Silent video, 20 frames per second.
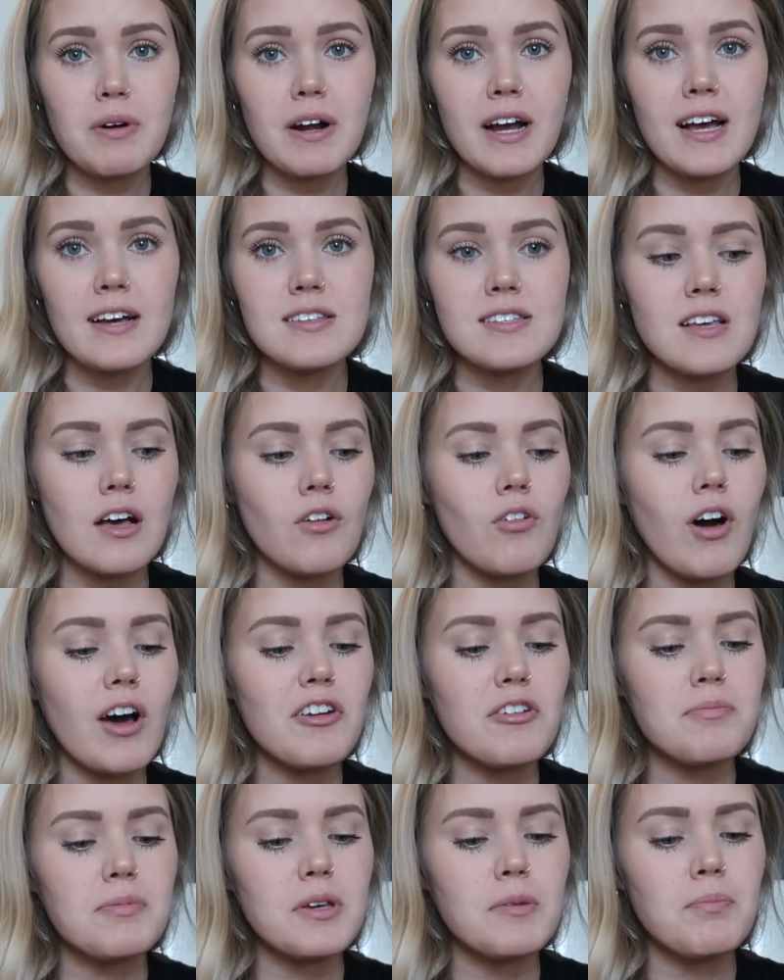press. A lot
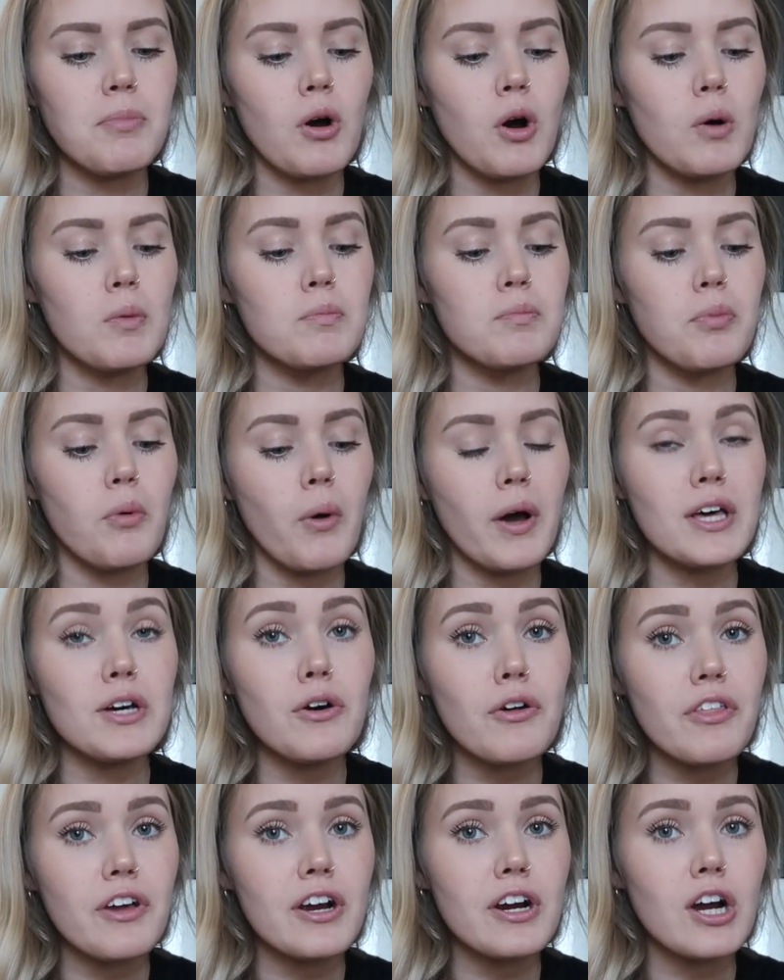of people
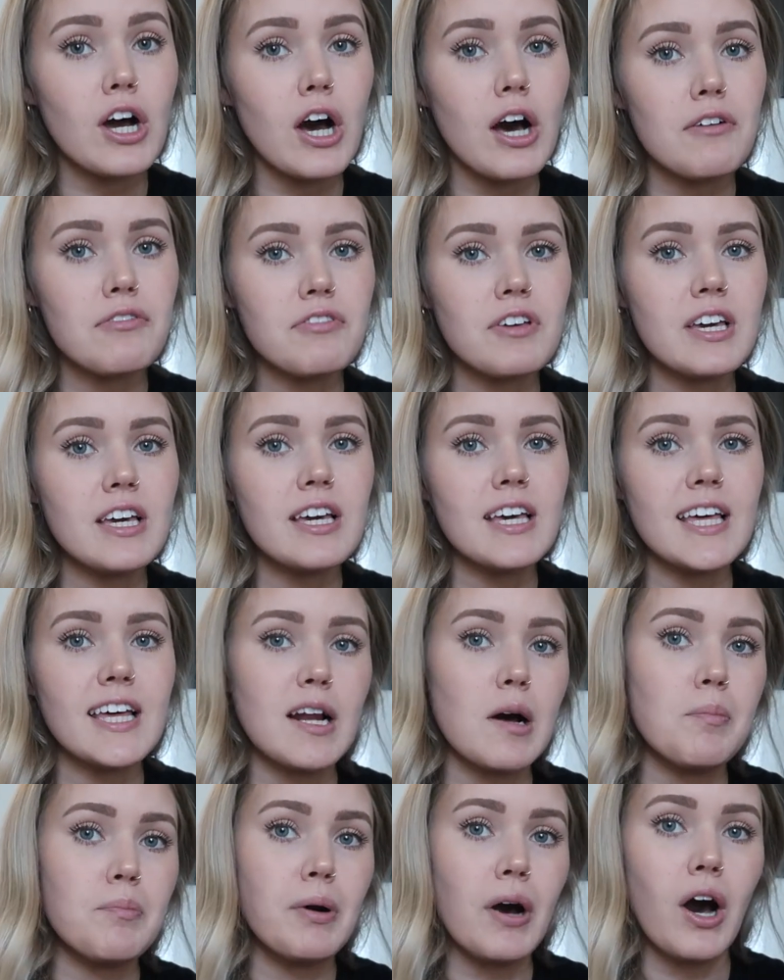boil their coffee in
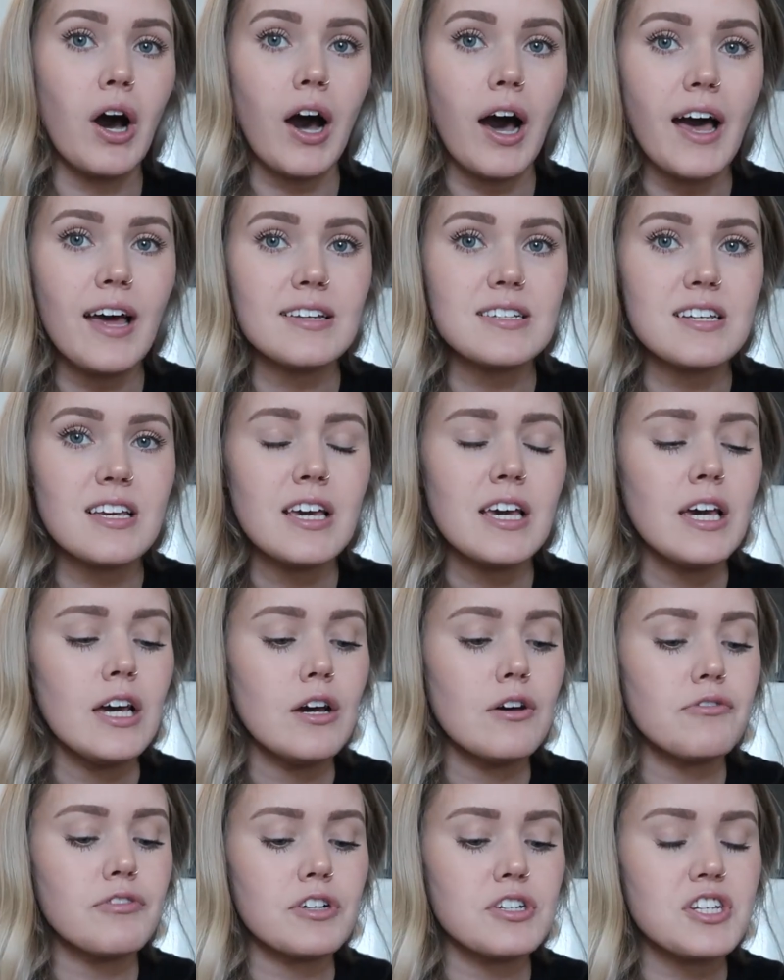a pot
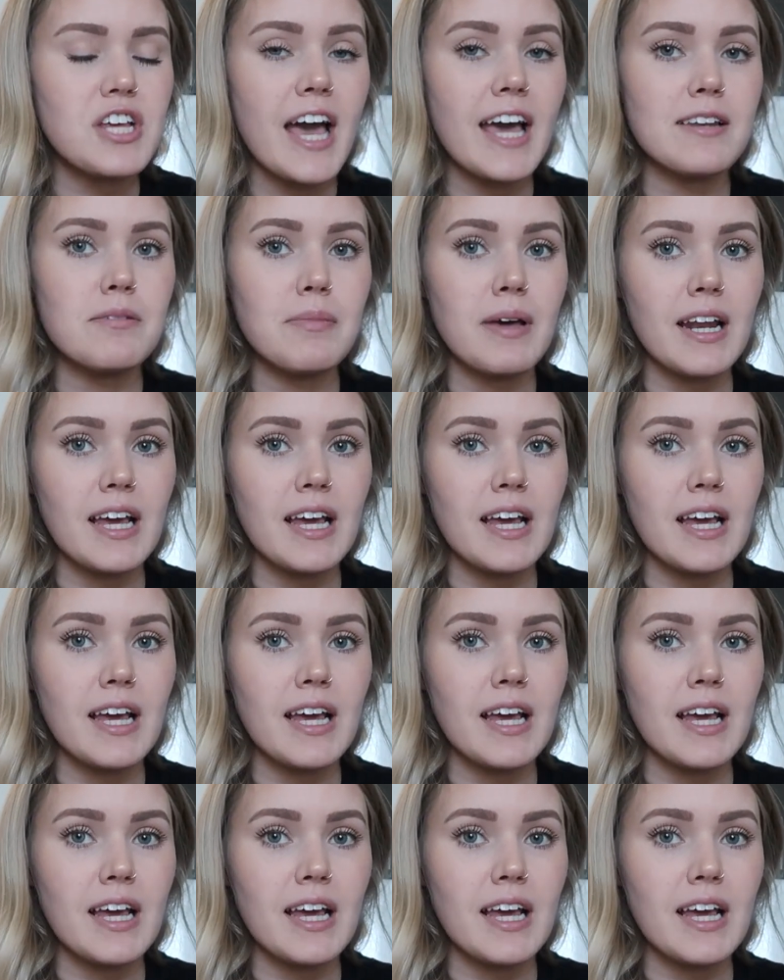for 10